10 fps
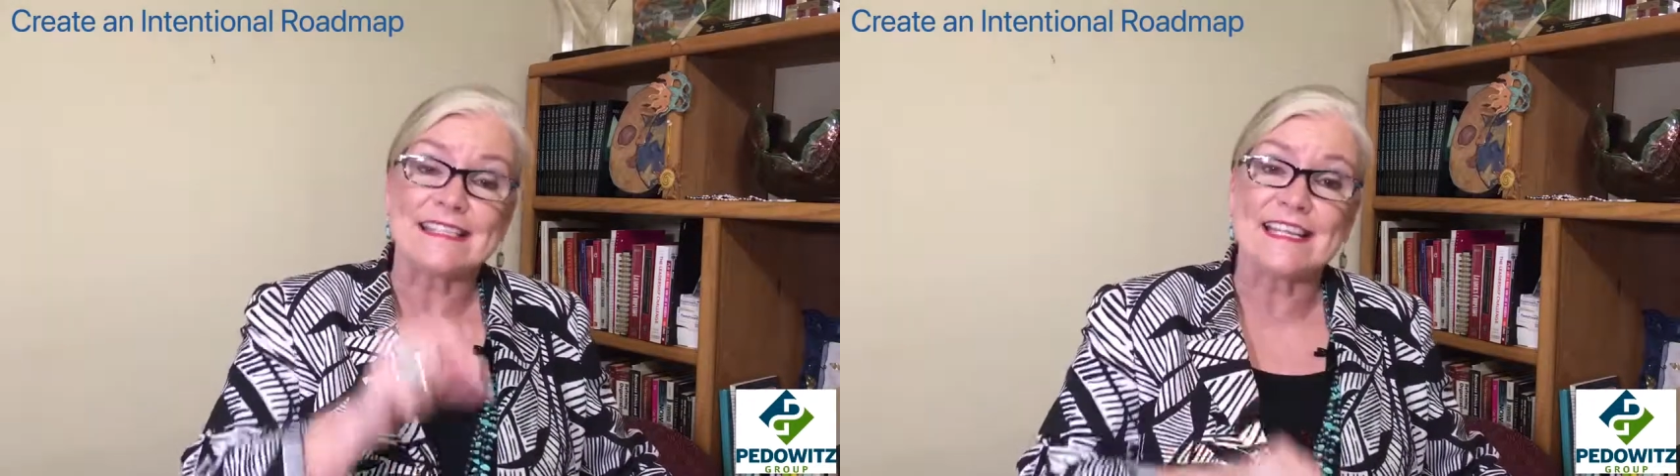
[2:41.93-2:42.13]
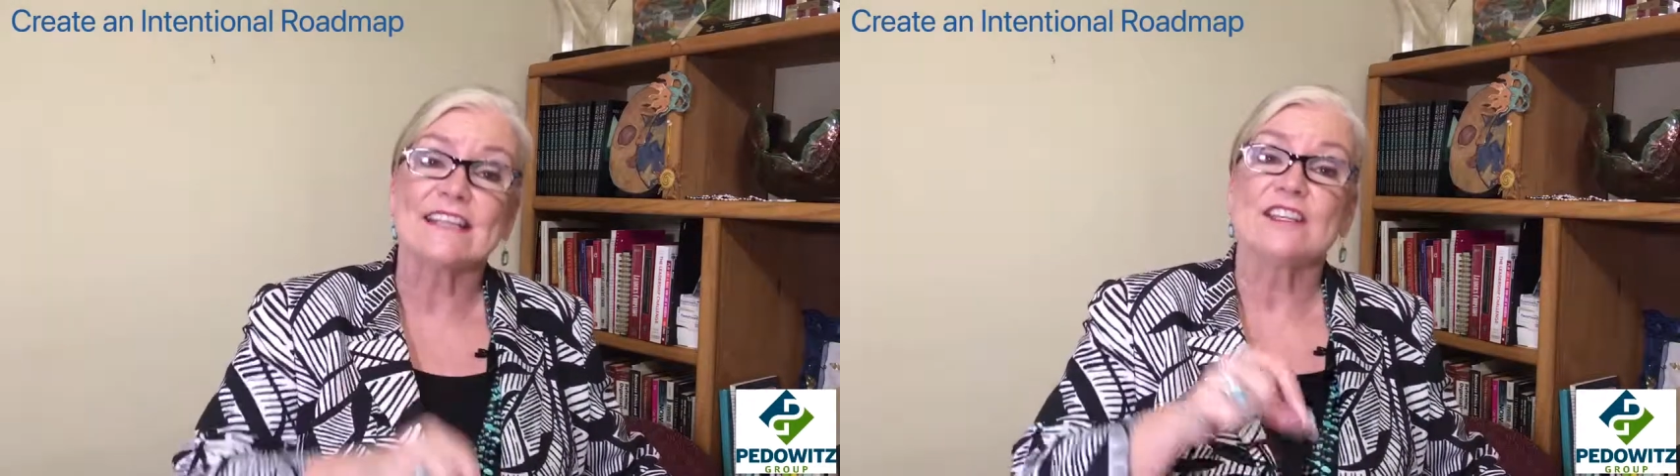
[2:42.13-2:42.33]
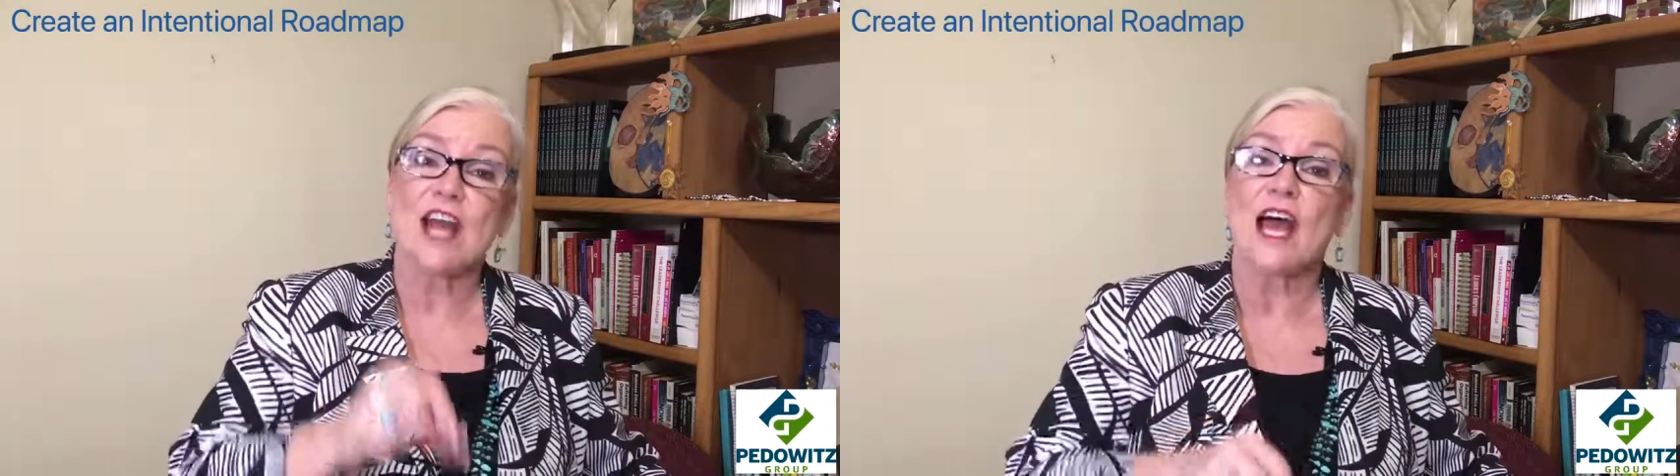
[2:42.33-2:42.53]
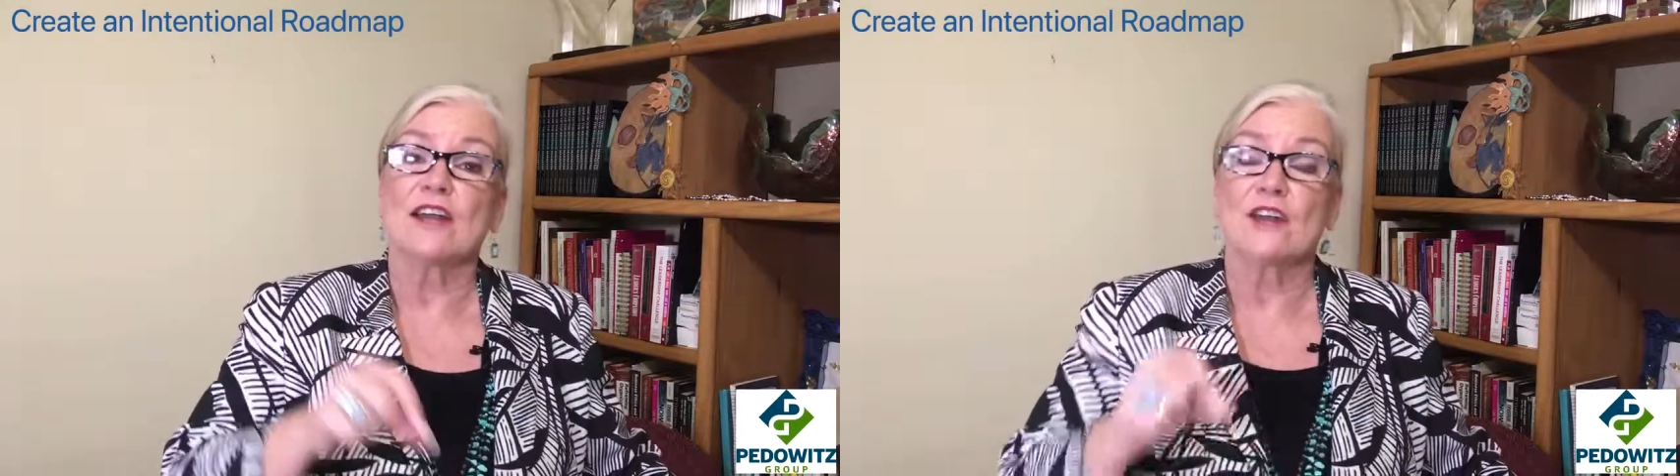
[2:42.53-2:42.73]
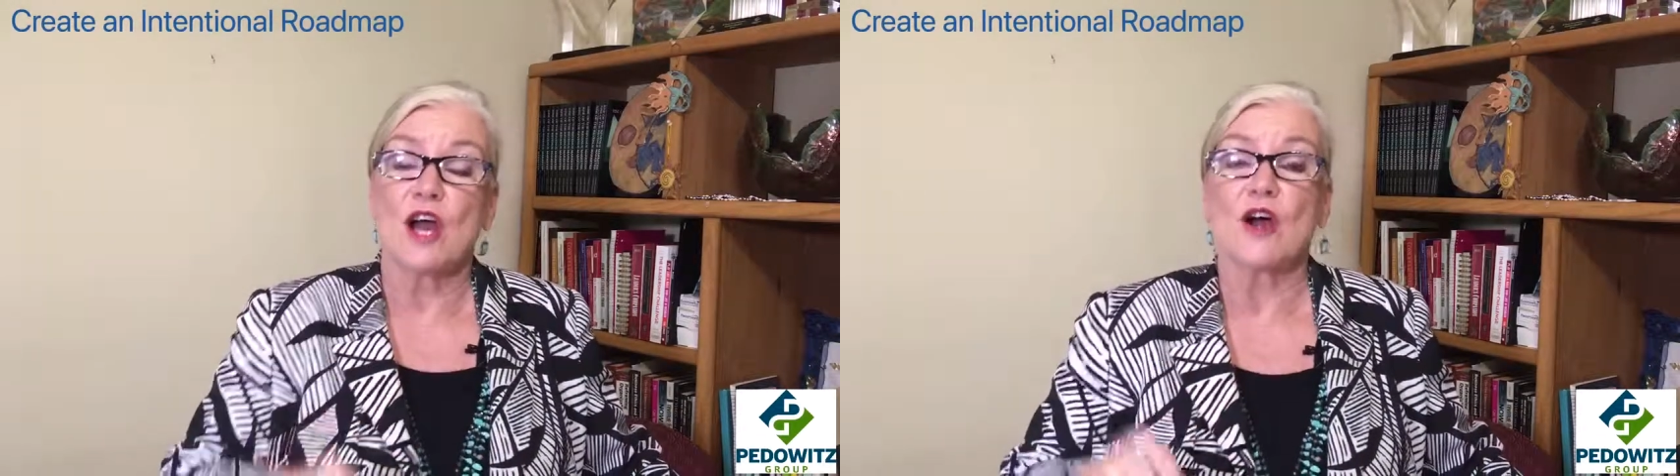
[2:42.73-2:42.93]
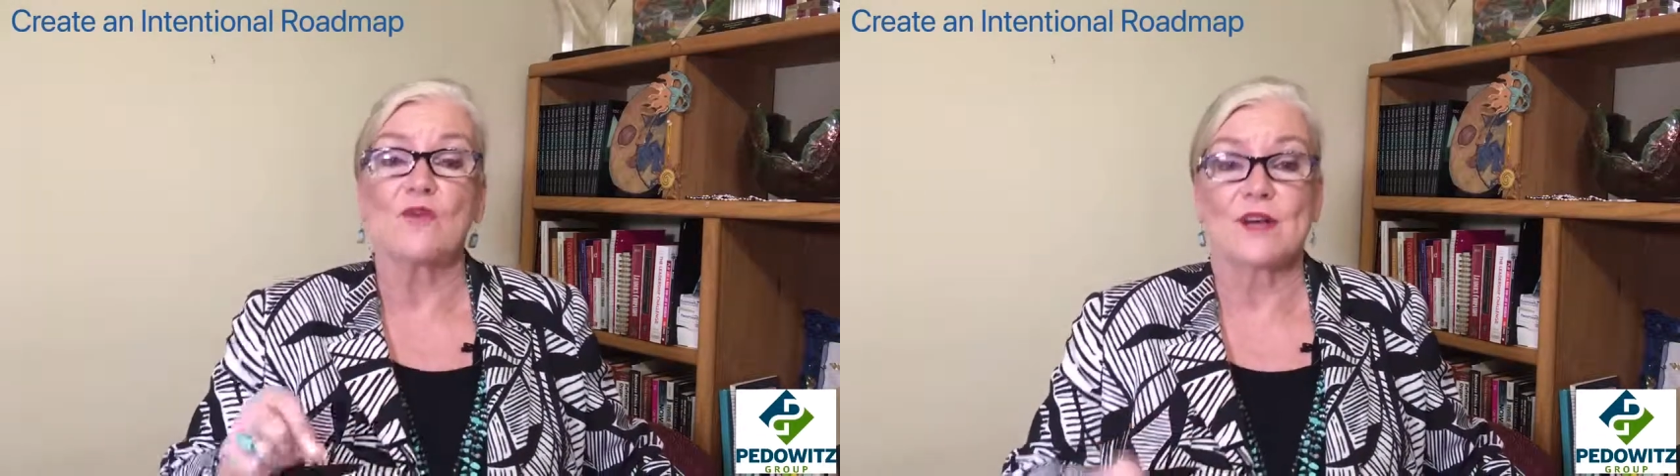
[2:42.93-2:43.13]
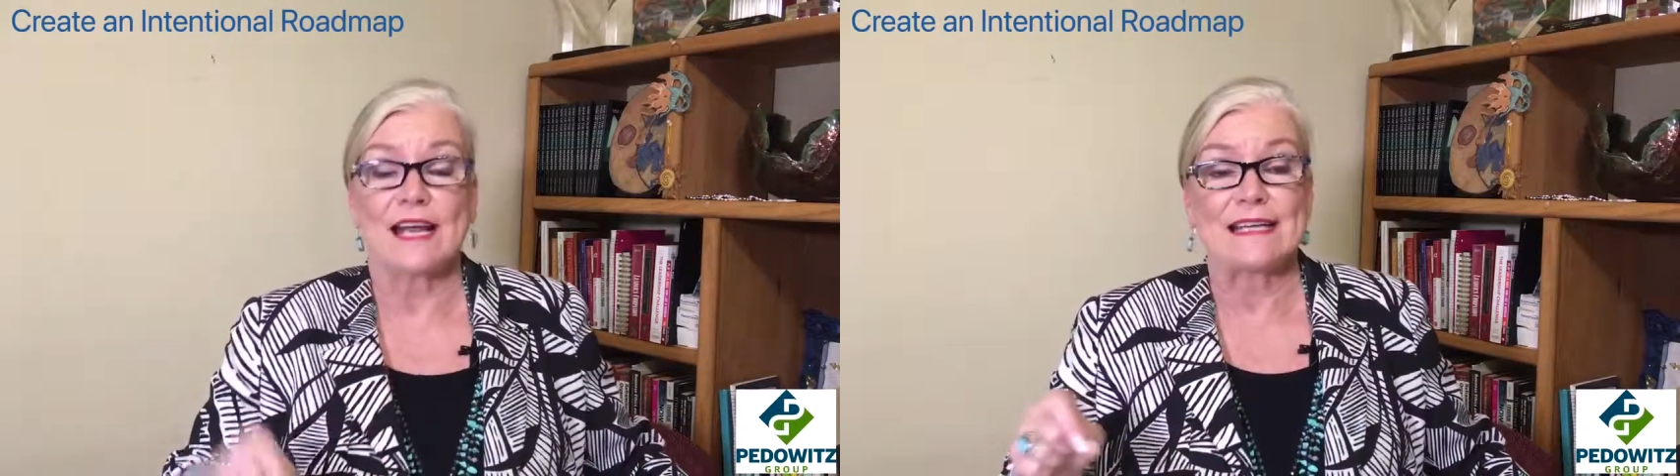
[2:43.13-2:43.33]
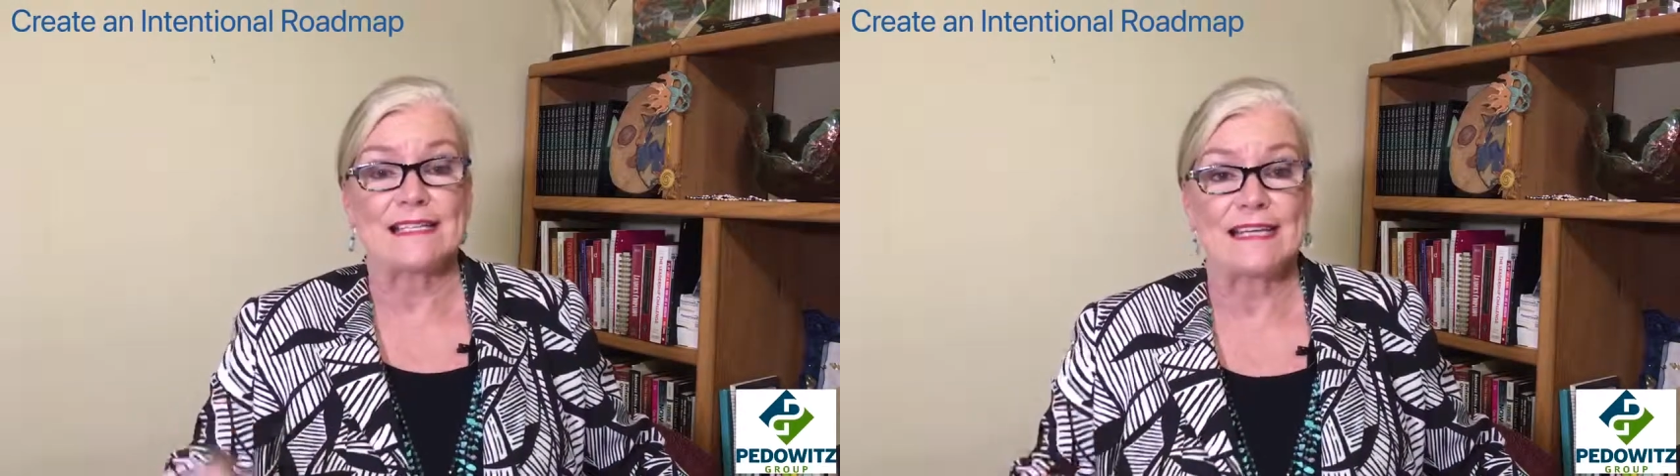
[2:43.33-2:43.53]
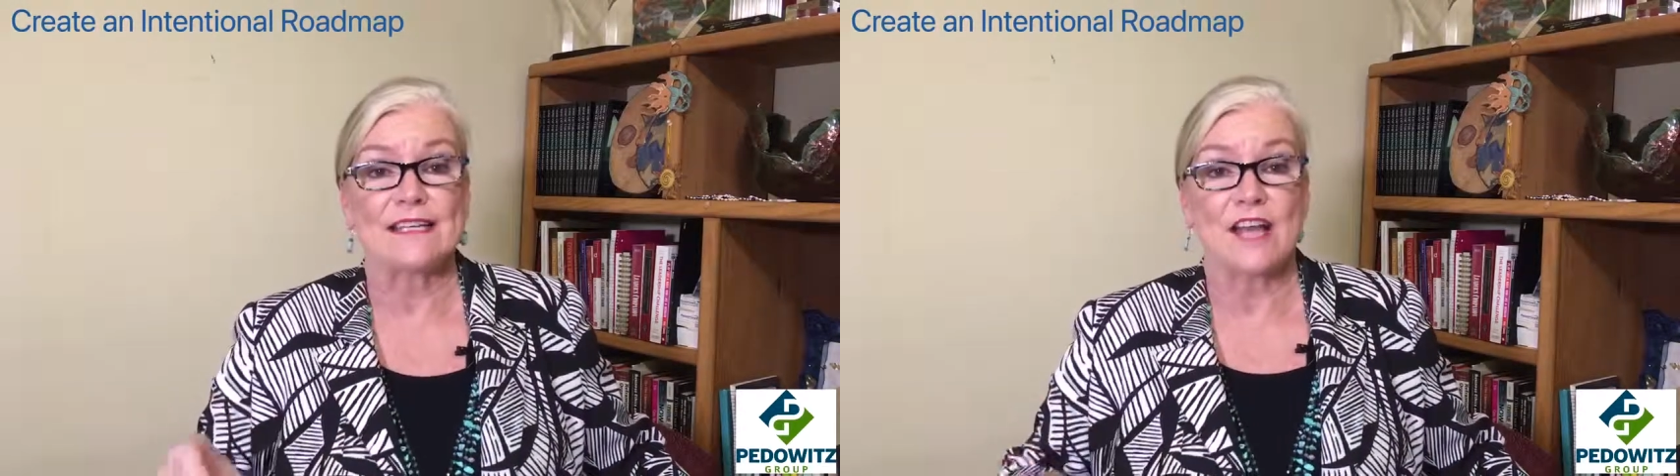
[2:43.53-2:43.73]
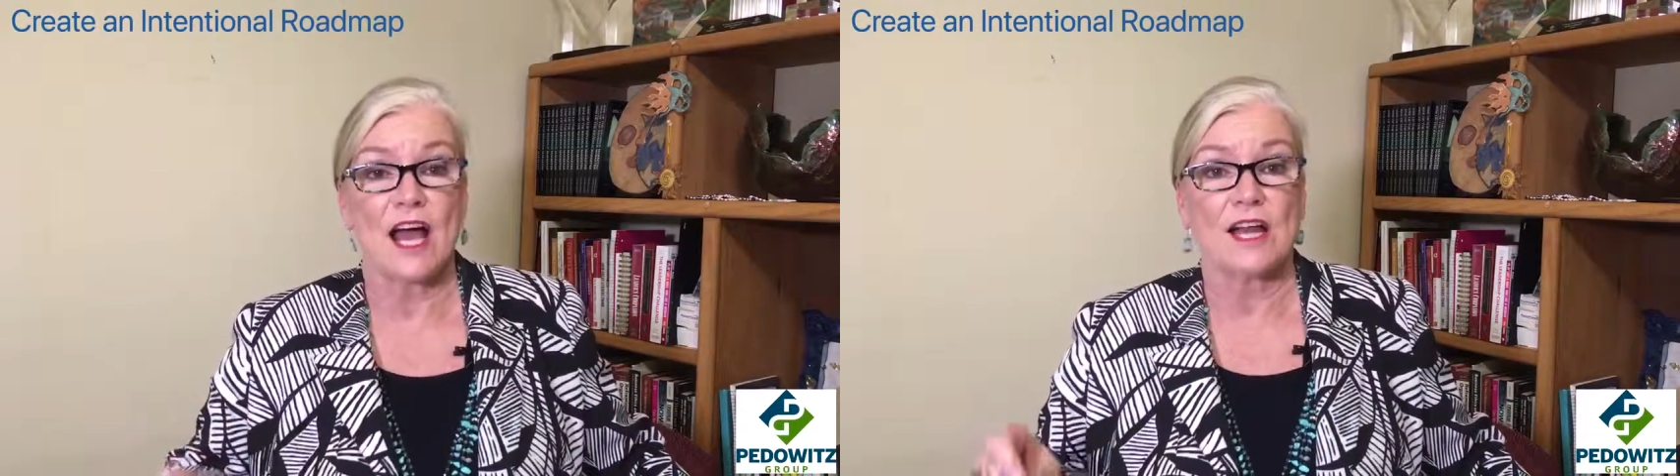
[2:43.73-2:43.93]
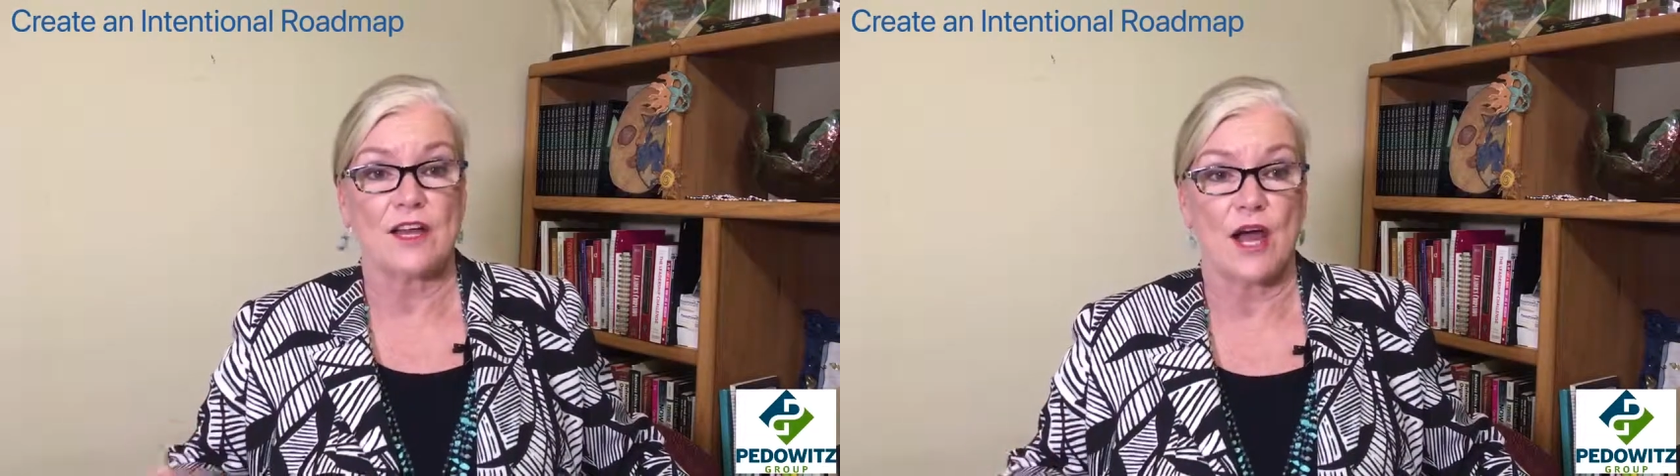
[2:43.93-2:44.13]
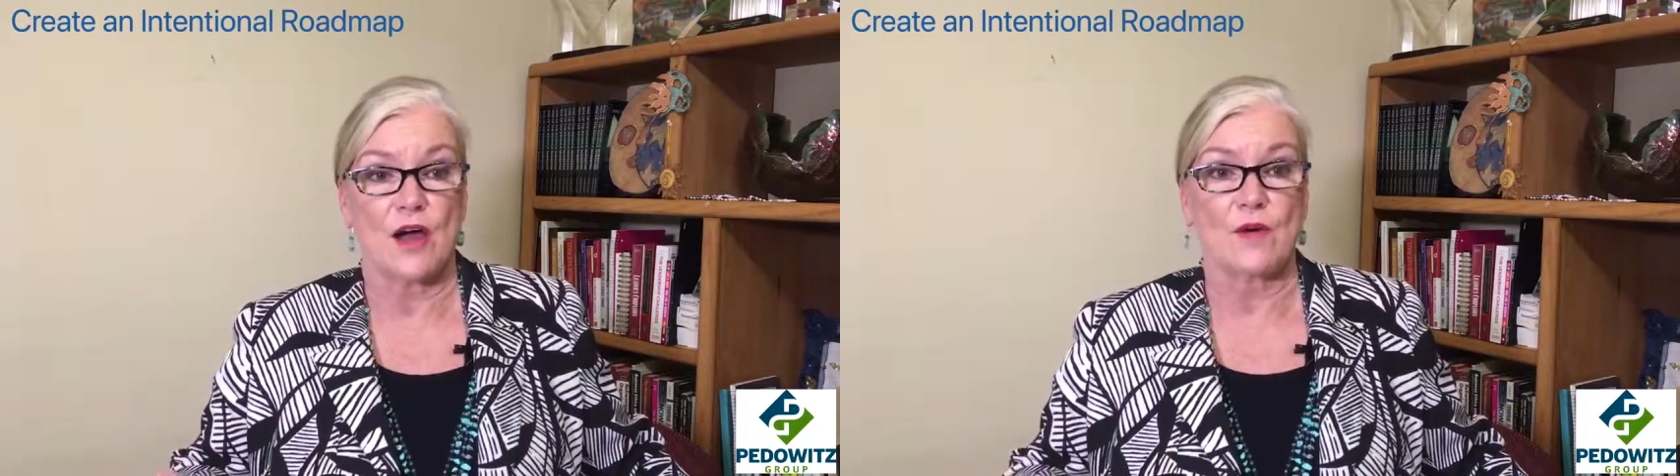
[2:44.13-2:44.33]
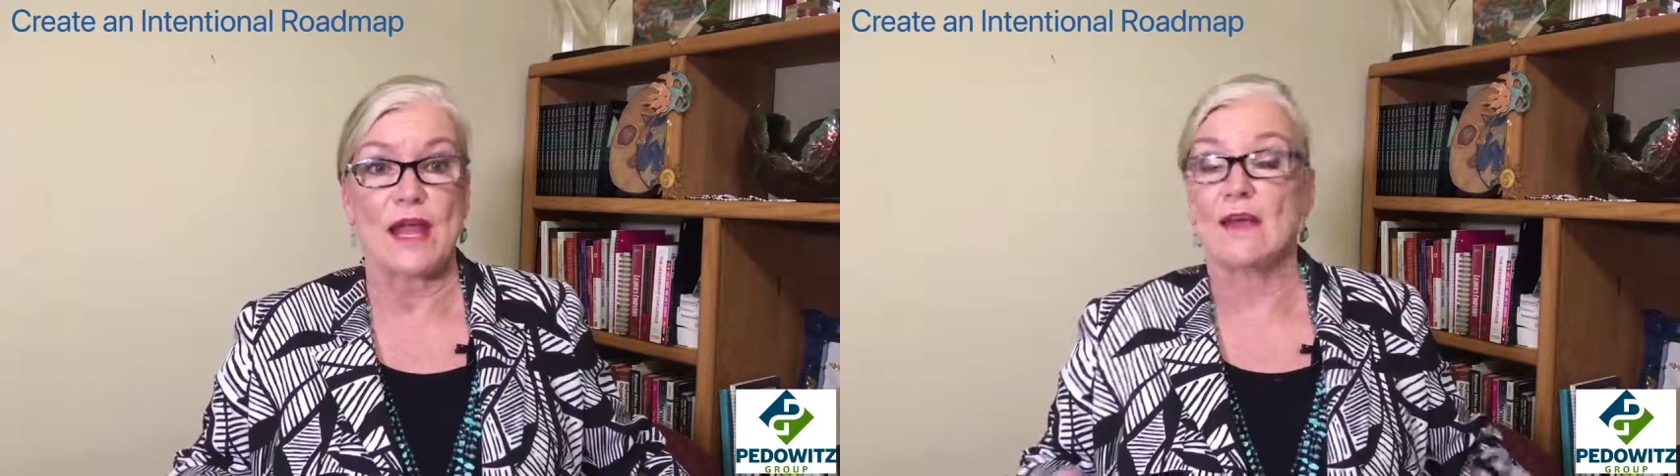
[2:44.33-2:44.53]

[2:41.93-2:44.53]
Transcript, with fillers: did not know what I did not know,